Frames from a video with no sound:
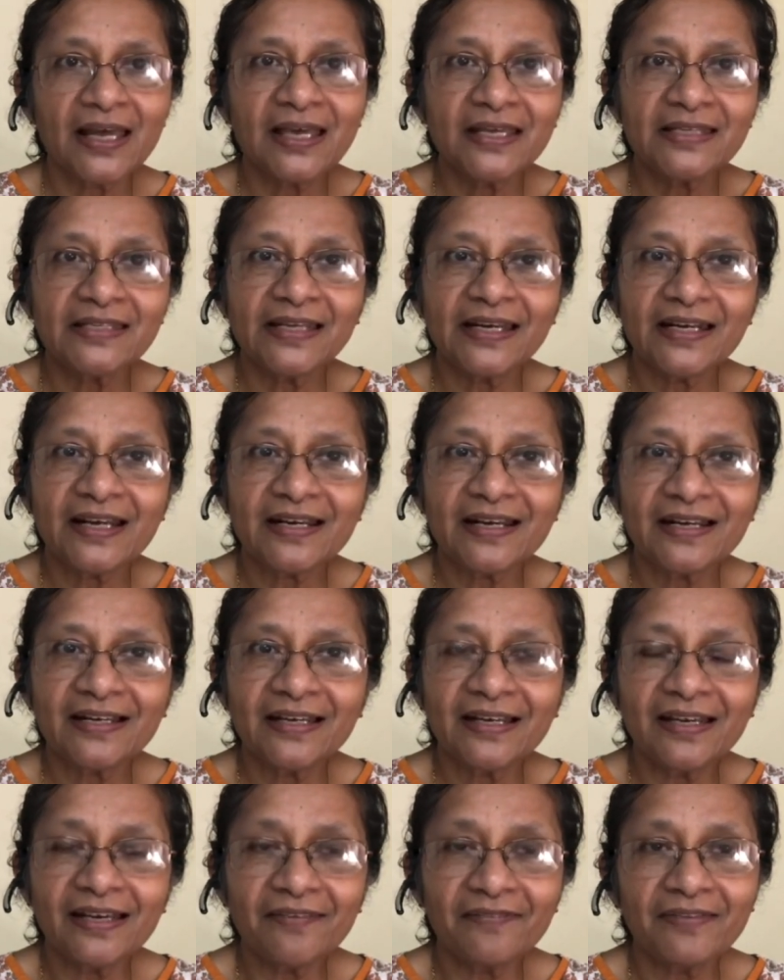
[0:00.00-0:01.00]

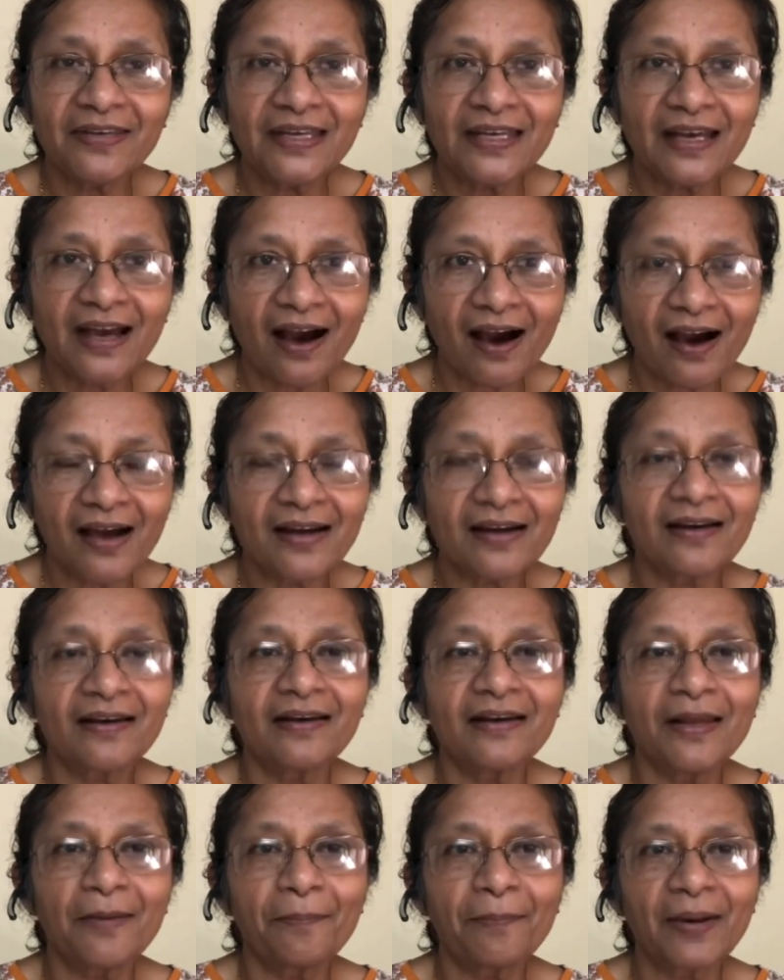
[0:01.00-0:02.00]
Generally, we are
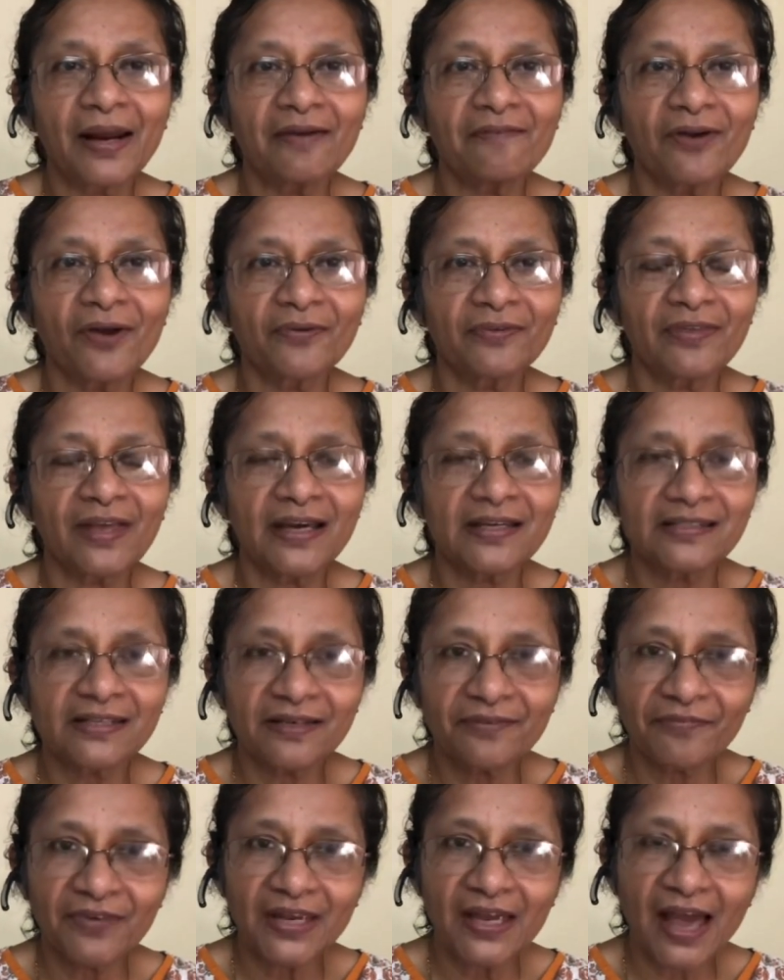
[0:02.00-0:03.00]
deprived of this
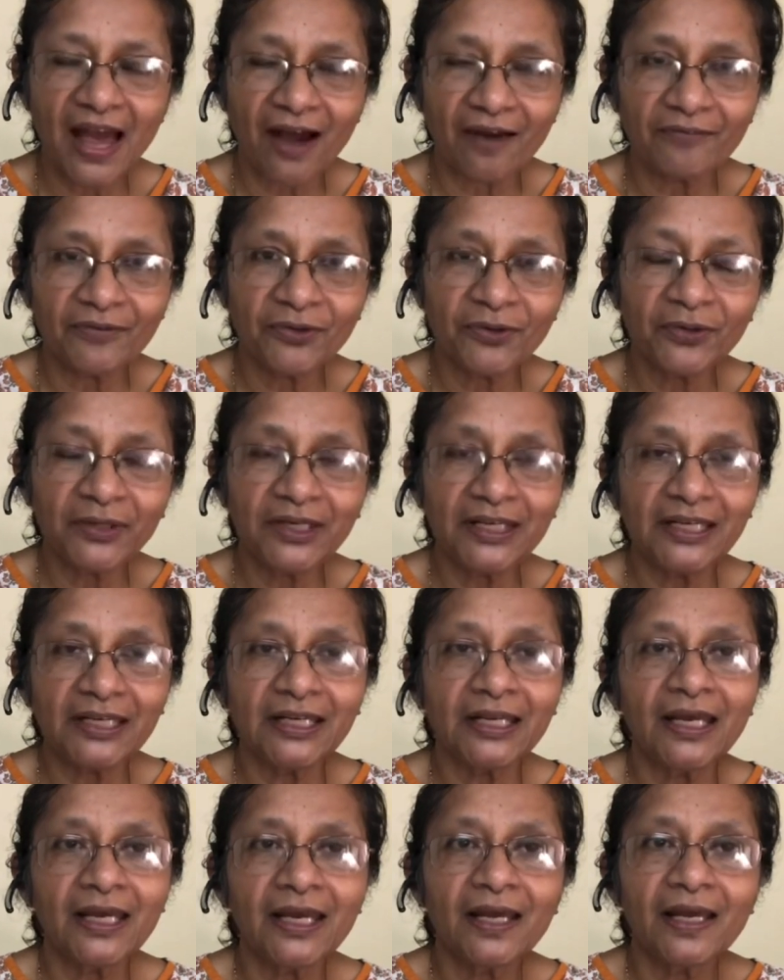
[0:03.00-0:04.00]
and we have to eat,
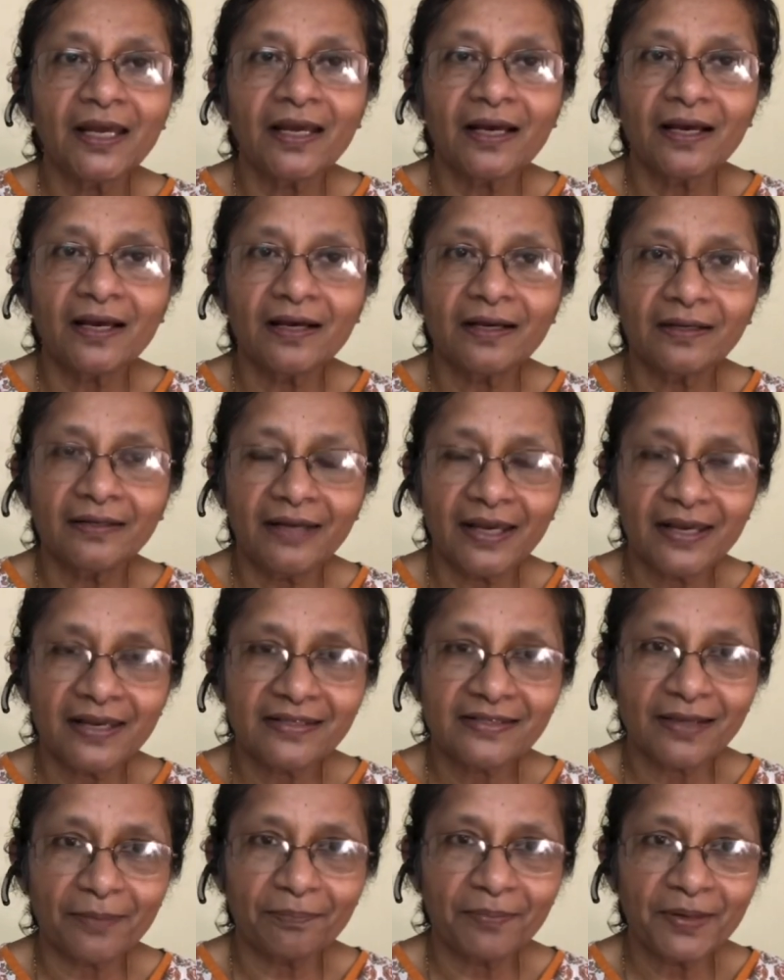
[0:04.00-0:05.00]
uh, take
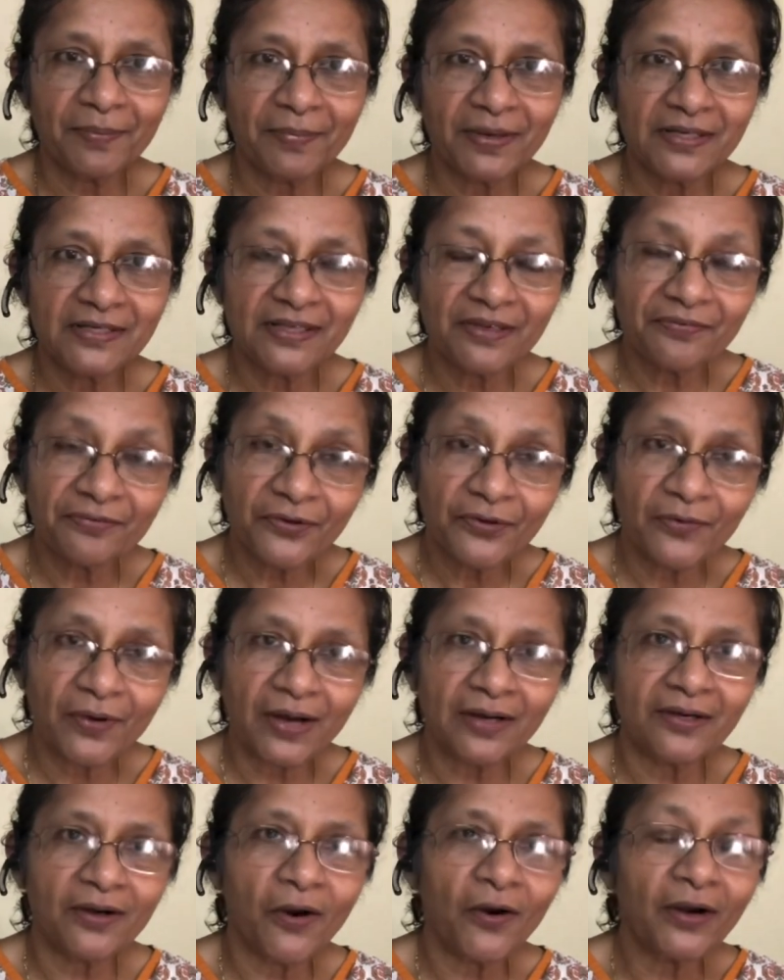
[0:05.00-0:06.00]
supplements if you are
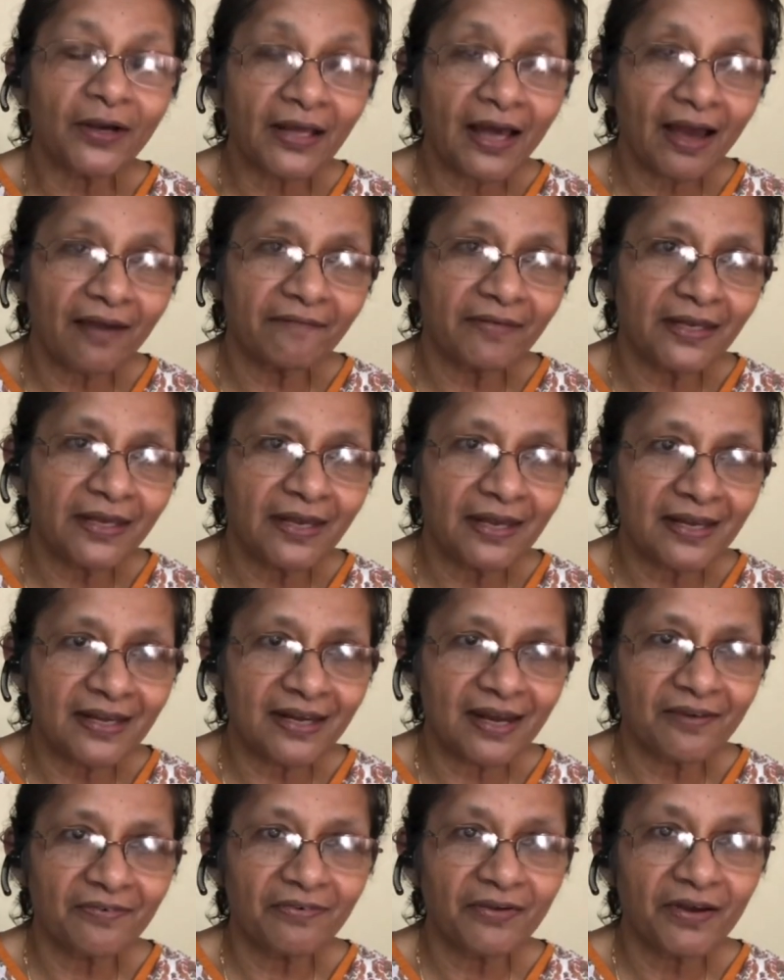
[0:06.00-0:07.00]
not having
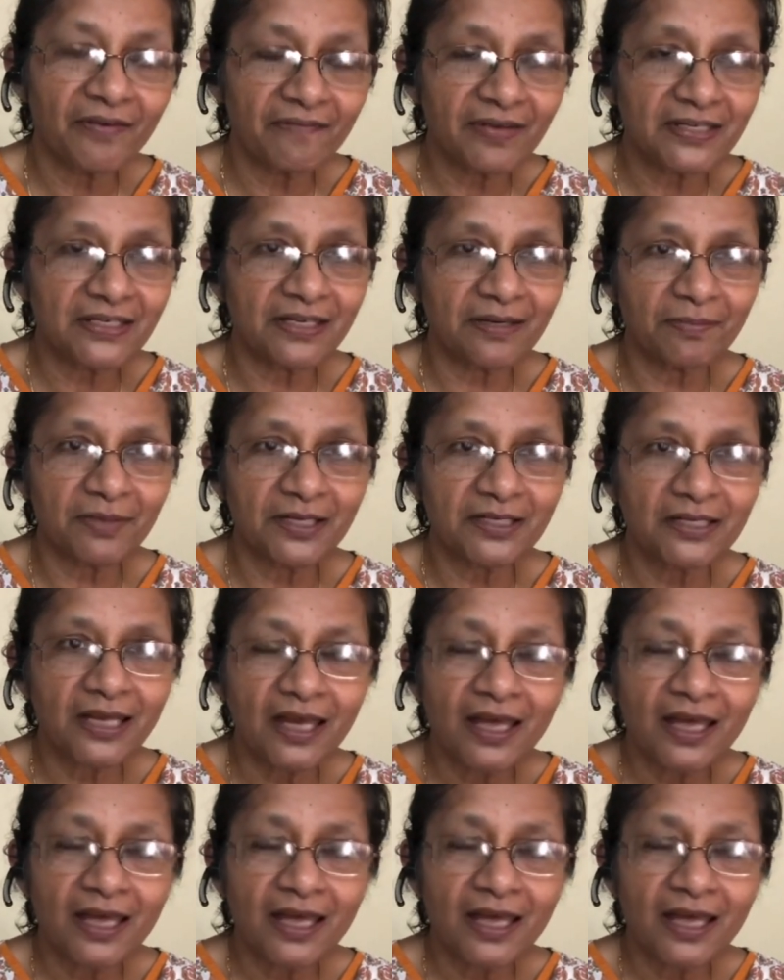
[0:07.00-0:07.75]
enough vegetables.